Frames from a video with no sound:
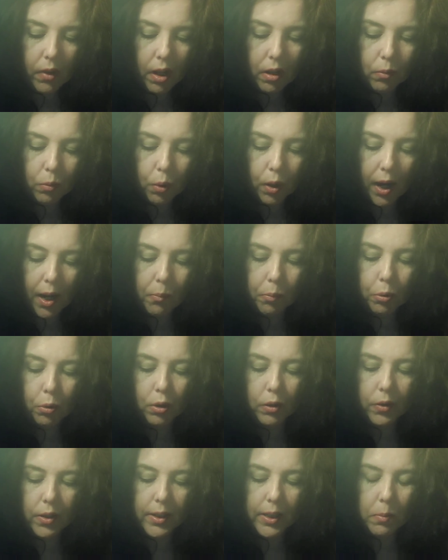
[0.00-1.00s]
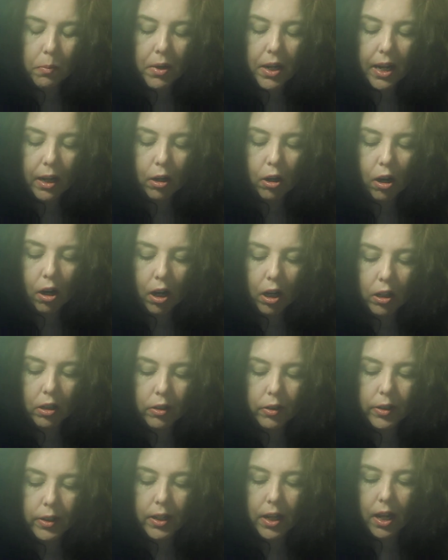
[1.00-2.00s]
Where I pull this many
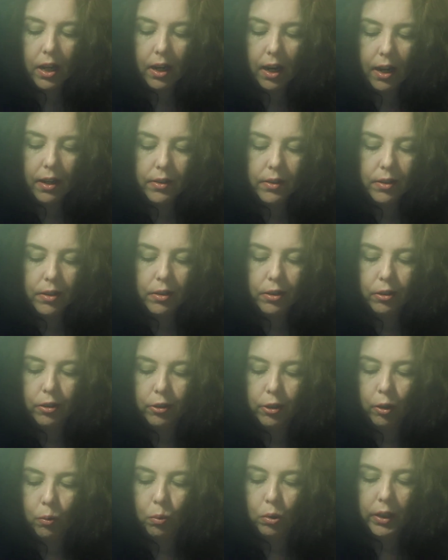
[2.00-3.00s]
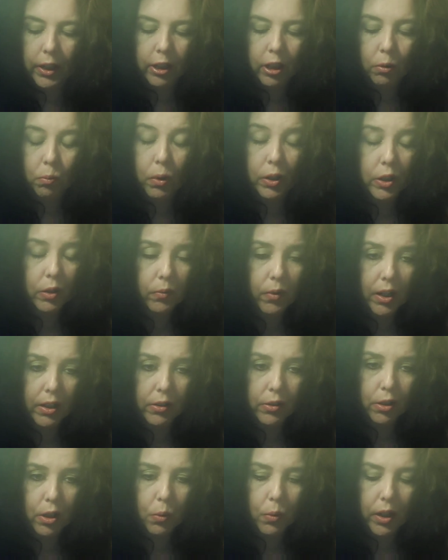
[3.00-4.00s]
cards and I still don't really know what the fuck
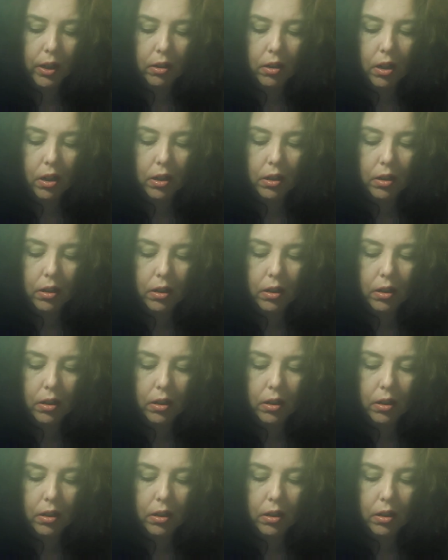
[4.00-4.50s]
is going on.